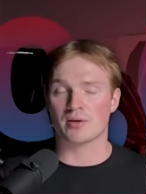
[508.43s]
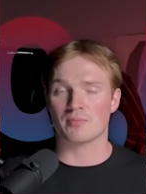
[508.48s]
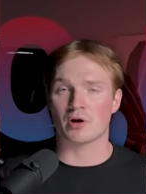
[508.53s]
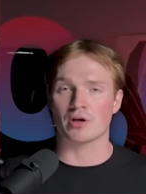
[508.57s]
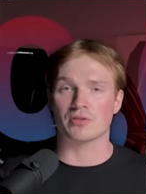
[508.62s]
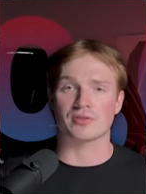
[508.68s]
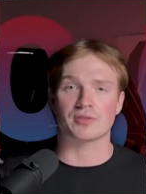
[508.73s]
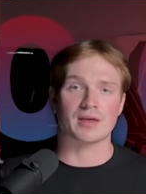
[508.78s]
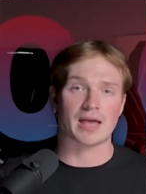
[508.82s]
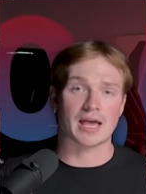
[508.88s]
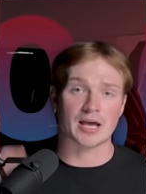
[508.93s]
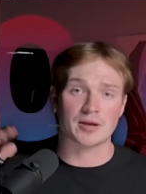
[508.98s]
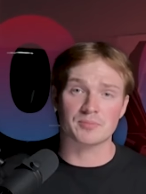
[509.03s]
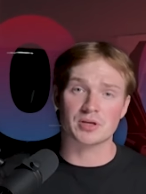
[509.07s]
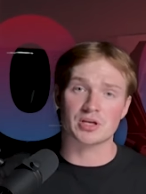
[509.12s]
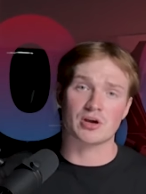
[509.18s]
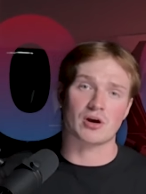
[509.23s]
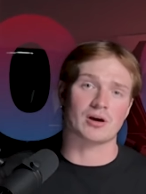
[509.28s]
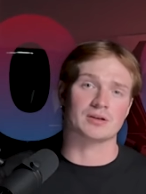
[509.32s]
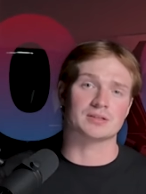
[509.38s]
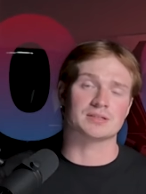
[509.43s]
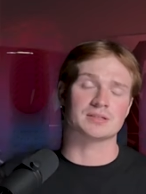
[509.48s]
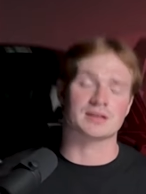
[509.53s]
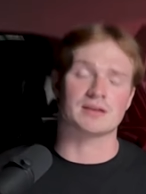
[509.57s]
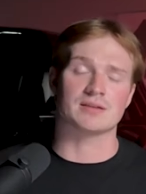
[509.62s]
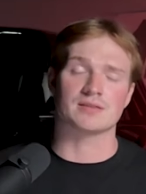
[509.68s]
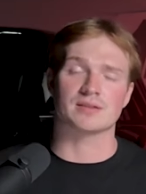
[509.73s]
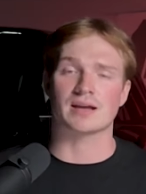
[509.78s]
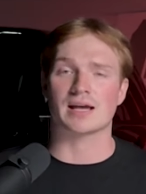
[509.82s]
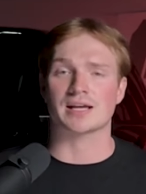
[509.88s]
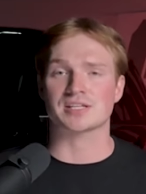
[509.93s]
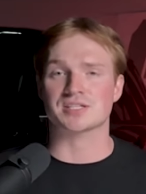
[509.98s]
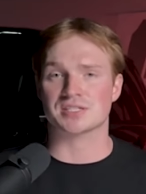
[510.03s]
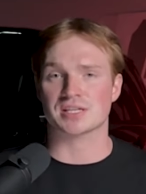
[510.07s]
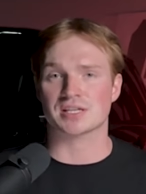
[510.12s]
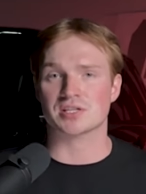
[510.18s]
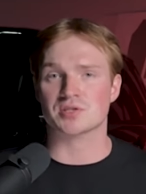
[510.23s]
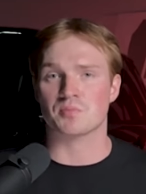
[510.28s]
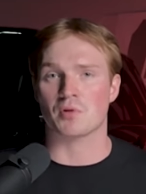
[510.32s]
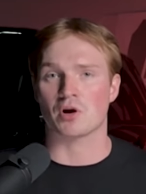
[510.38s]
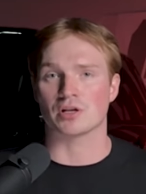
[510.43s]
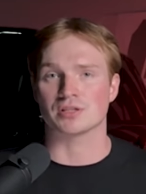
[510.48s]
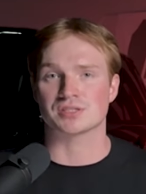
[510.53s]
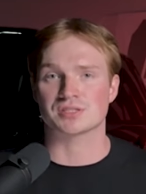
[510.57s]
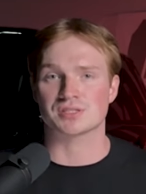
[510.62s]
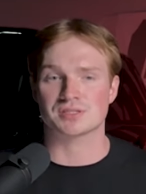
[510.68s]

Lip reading: a month and beyond in the next 6 months